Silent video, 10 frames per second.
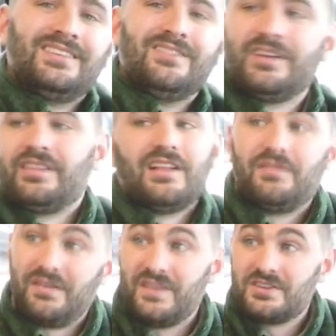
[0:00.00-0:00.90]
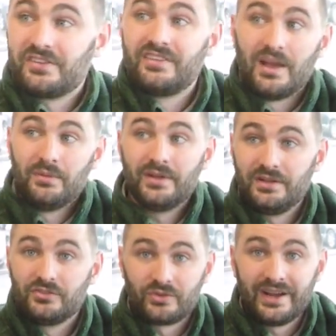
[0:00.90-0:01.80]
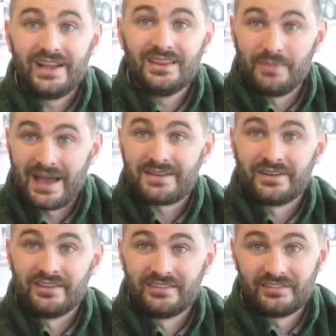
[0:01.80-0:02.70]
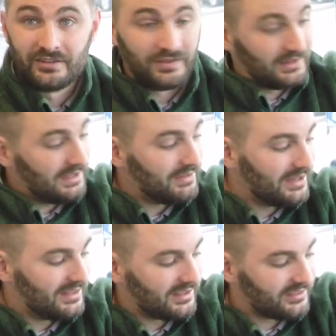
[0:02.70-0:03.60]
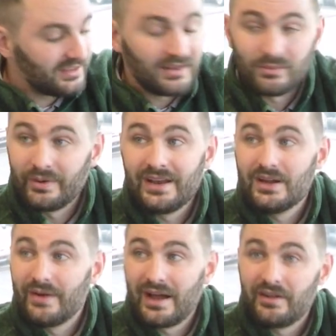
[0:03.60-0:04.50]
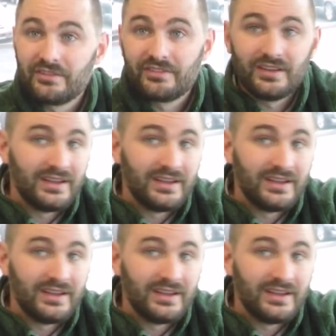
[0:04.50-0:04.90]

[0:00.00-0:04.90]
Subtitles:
one of the lovely features that will drain the batteries. So if you leave it in this radio house